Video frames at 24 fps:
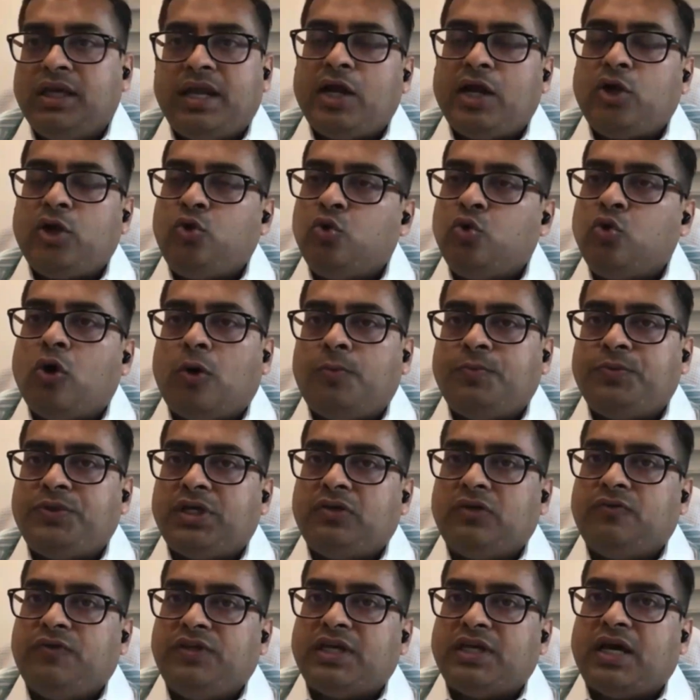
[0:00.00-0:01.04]
there are two
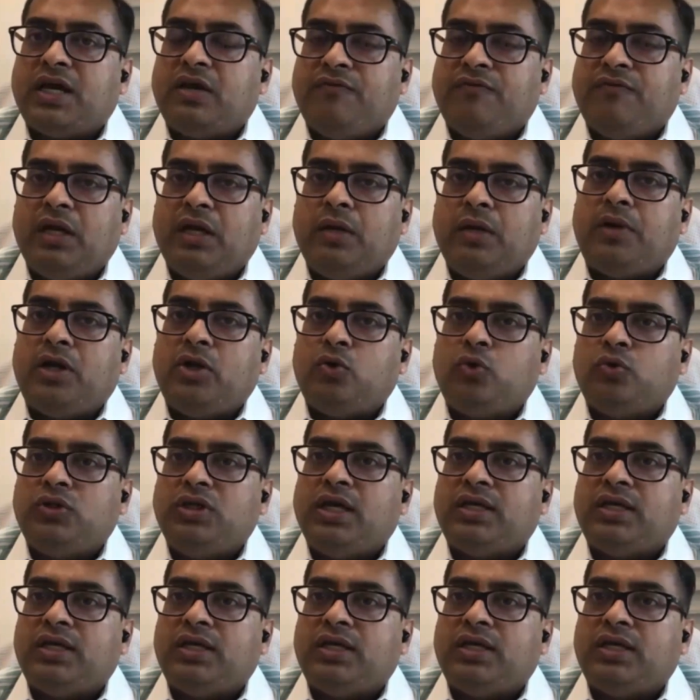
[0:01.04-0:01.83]
options which are available